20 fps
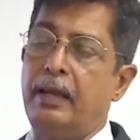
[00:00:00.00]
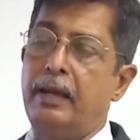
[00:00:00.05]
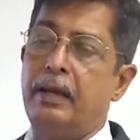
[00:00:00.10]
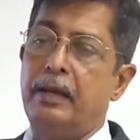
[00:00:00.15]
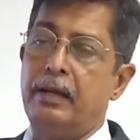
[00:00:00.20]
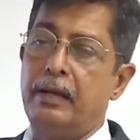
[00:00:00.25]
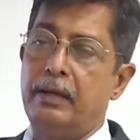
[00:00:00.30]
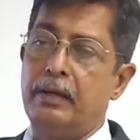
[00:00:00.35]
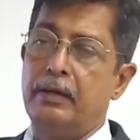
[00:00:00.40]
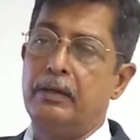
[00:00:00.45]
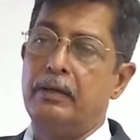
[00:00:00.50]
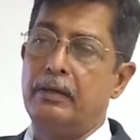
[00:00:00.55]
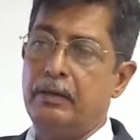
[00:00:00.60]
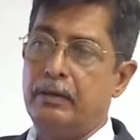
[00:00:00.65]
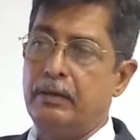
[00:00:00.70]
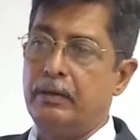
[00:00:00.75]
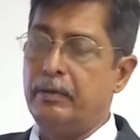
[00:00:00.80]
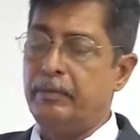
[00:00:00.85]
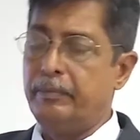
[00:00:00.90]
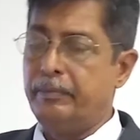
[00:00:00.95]

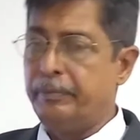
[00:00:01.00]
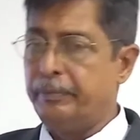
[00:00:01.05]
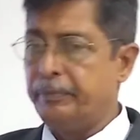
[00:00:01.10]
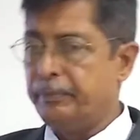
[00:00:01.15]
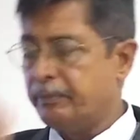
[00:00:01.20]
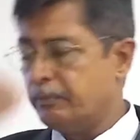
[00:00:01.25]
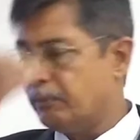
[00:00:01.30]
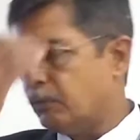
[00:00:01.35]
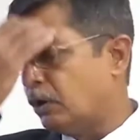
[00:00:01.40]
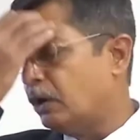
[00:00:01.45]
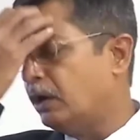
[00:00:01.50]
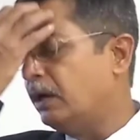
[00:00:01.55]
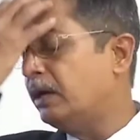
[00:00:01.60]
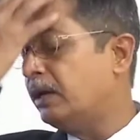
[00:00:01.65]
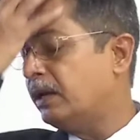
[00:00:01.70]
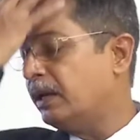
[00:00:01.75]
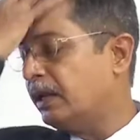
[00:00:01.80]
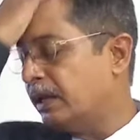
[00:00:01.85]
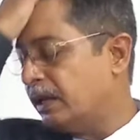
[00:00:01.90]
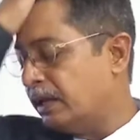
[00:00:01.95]
for
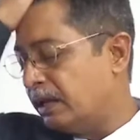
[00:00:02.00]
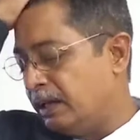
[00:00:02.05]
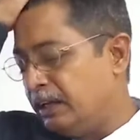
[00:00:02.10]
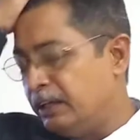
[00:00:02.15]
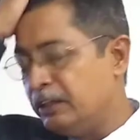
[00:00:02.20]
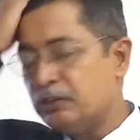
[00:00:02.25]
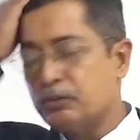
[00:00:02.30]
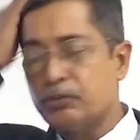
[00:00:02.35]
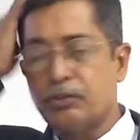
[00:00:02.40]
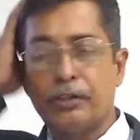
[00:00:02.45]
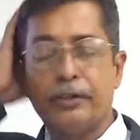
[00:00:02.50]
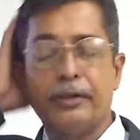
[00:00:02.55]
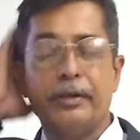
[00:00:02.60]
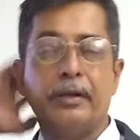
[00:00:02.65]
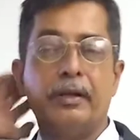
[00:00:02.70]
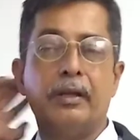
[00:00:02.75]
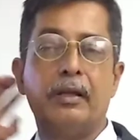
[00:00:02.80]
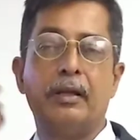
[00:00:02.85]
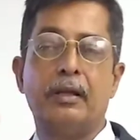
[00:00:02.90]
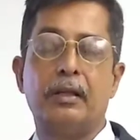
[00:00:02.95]
most
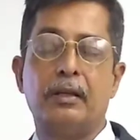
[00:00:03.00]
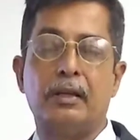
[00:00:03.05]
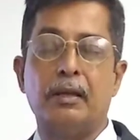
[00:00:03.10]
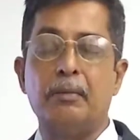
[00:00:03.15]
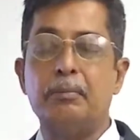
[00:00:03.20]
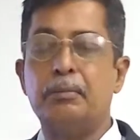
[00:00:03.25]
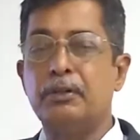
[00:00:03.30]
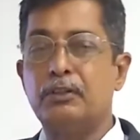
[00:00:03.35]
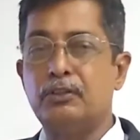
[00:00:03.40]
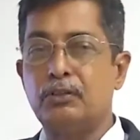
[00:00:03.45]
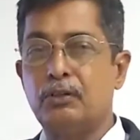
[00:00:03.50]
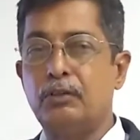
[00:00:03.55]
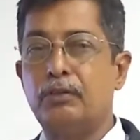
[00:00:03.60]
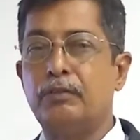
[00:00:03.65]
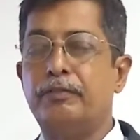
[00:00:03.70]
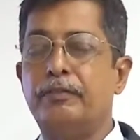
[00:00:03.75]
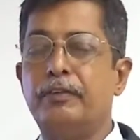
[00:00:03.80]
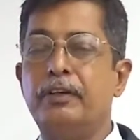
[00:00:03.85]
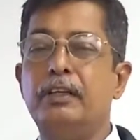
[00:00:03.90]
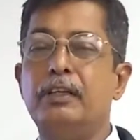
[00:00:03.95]
applications.
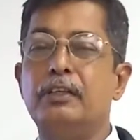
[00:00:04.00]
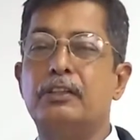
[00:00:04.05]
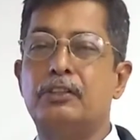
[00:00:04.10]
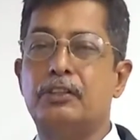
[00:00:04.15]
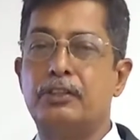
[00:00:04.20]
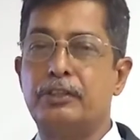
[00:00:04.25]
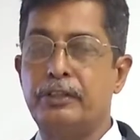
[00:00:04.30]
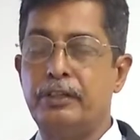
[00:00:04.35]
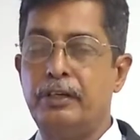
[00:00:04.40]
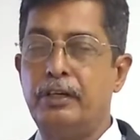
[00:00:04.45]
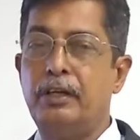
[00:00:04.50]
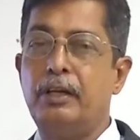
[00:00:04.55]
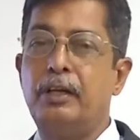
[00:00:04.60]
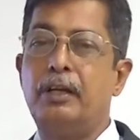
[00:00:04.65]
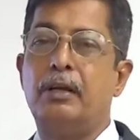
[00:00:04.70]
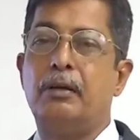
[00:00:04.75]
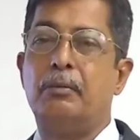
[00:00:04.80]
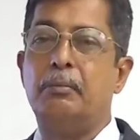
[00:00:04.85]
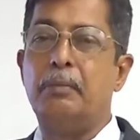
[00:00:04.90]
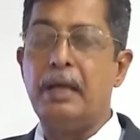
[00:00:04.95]
I would
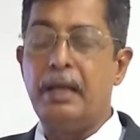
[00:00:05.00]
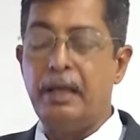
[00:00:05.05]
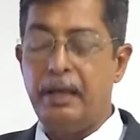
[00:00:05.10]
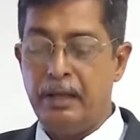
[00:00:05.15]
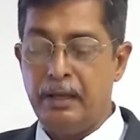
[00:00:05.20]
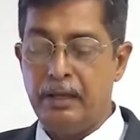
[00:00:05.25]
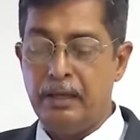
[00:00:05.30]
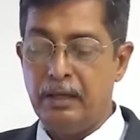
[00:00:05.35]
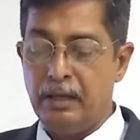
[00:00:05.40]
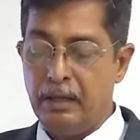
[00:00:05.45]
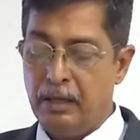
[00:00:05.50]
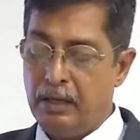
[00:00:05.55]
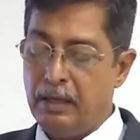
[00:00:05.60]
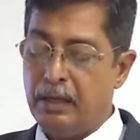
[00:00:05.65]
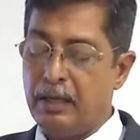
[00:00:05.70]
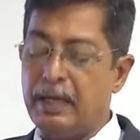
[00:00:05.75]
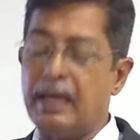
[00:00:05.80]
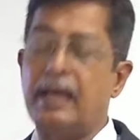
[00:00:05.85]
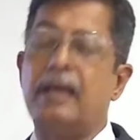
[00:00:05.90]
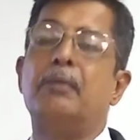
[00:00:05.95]
only suggest it in very
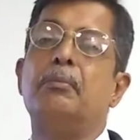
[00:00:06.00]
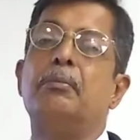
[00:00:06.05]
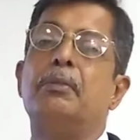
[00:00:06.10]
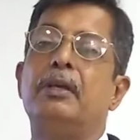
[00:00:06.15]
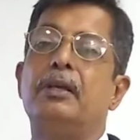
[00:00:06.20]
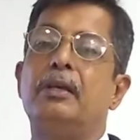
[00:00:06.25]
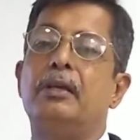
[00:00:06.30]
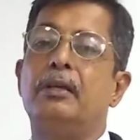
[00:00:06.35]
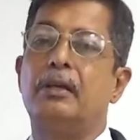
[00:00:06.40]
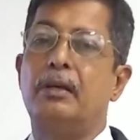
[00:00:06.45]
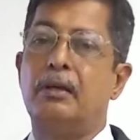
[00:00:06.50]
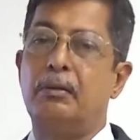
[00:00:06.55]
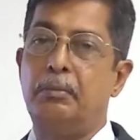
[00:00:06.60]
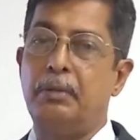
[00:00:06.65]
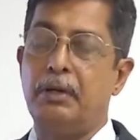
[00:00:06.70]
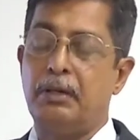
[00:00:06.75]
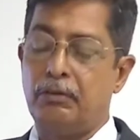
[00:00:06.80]
critical applications.